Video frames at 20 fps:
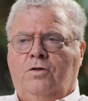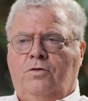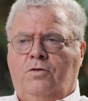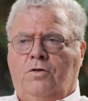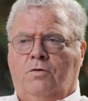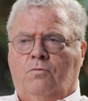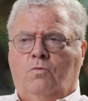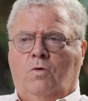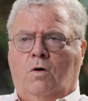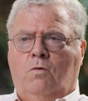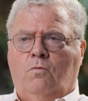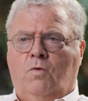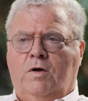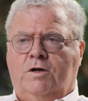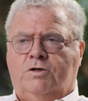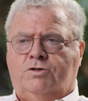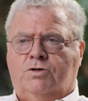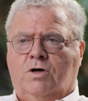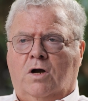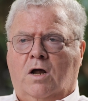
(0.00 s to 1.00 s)
that what
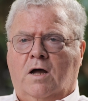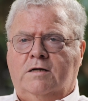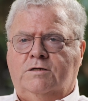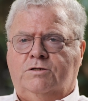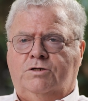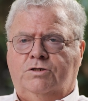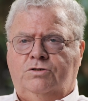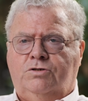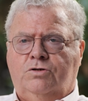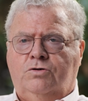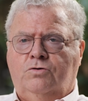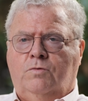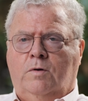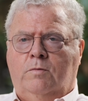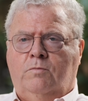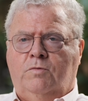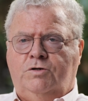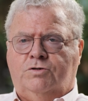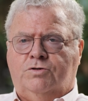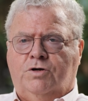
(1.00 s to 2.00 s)
we're trying to do
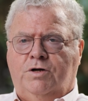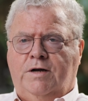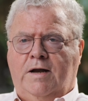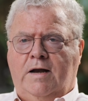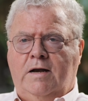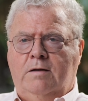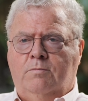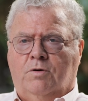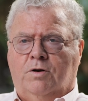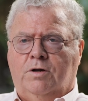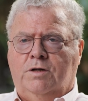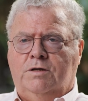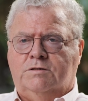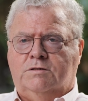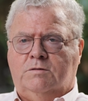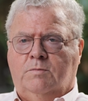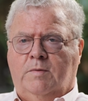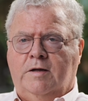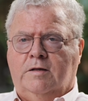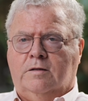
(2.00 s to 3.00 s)
when we treat anybody is
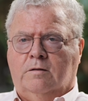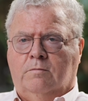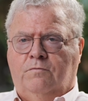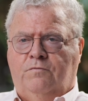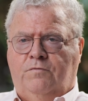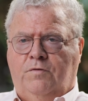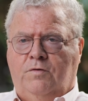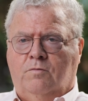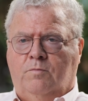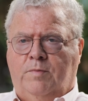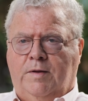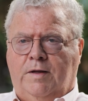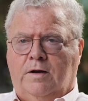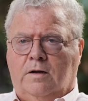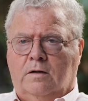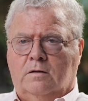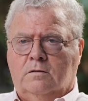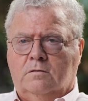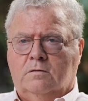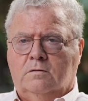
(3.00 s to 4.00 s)
to make them feel
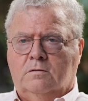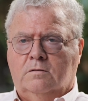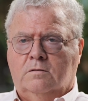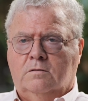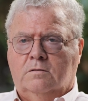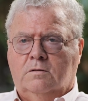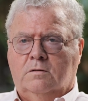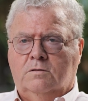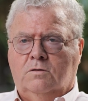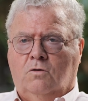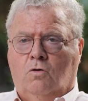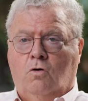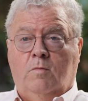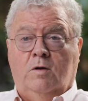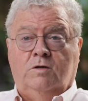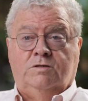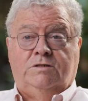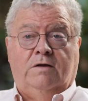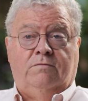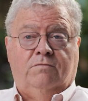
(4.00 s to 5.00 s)
better.
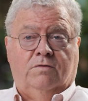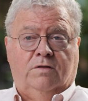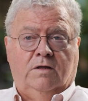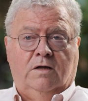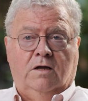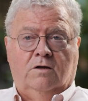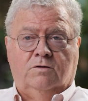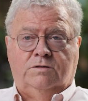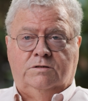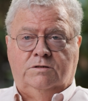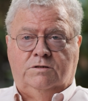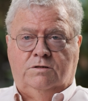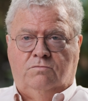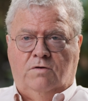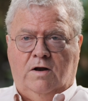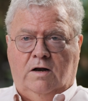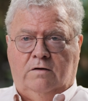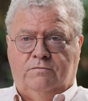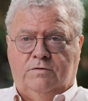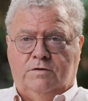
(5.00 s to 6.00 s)
Almost everything else is
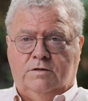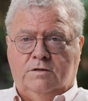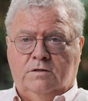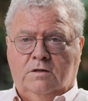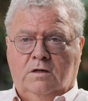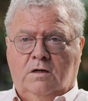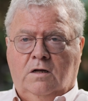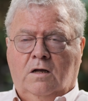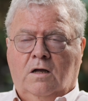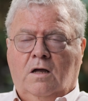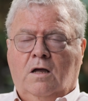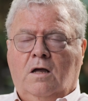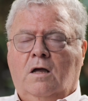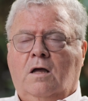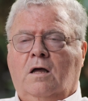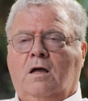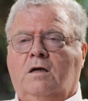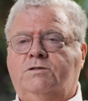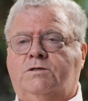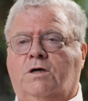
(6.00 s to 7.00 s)
irrelevant.
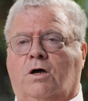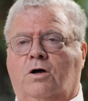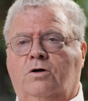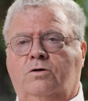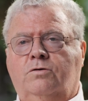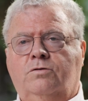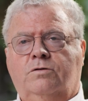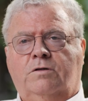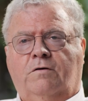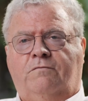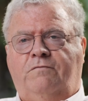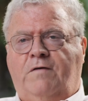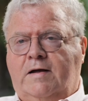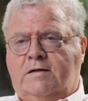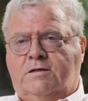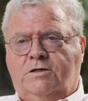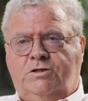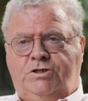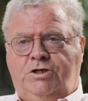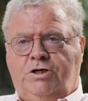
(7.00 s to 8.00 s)
So the
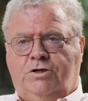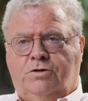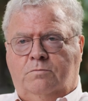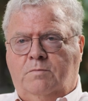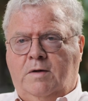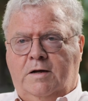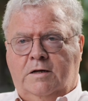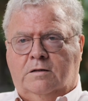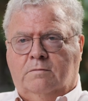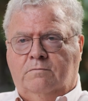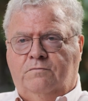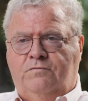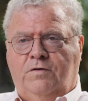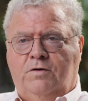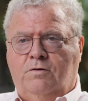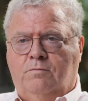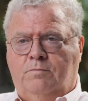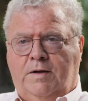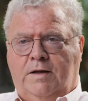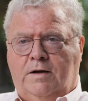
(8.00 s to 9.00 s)
fact that she could make them
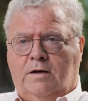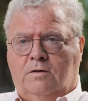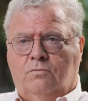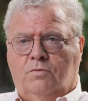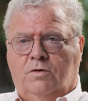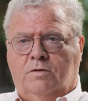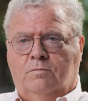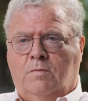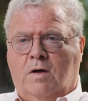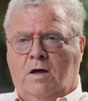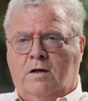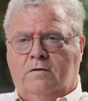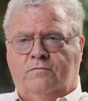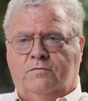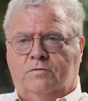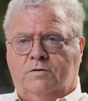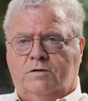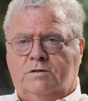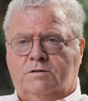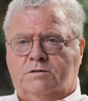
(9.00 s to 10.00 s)
feel better with
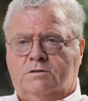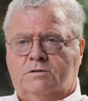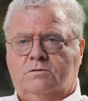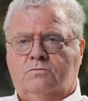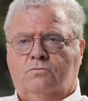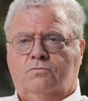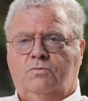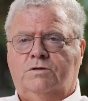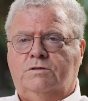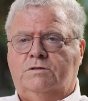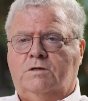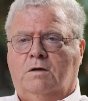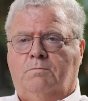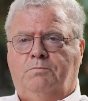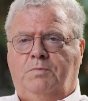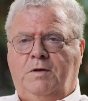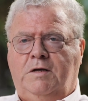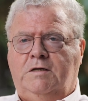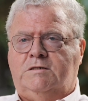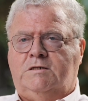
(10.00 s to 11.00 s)
mindfulness was a
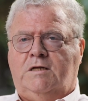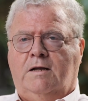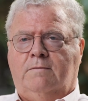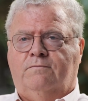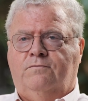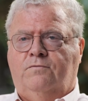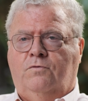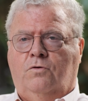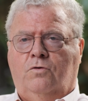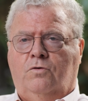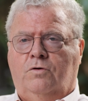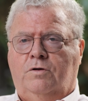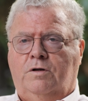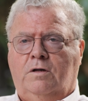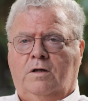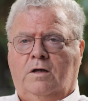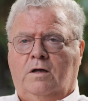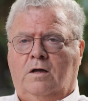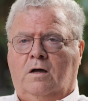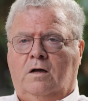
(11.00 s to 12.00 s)
big step
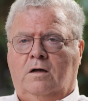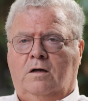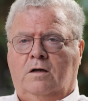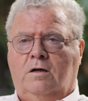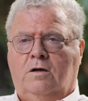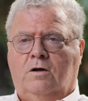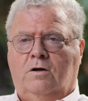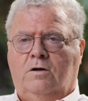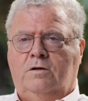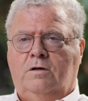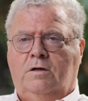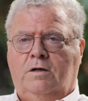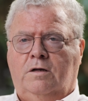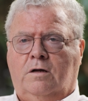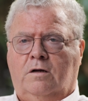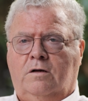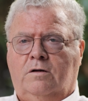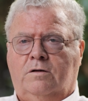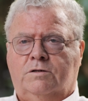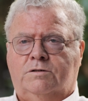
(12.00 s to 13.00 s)
forward uh,
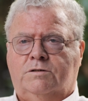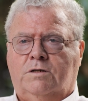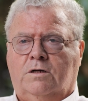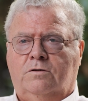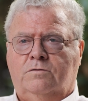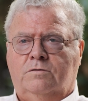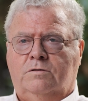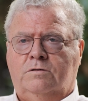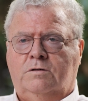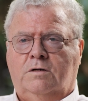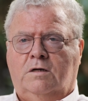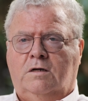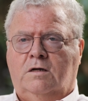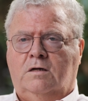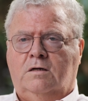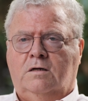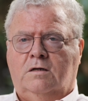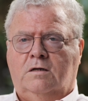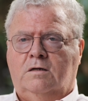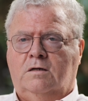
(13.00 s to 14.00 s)
on its own
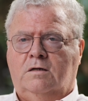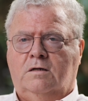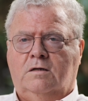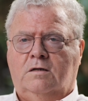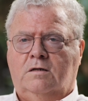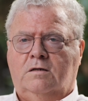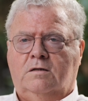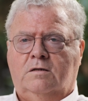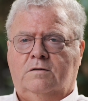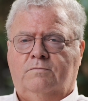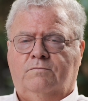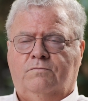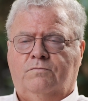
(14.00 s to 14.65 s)
uh,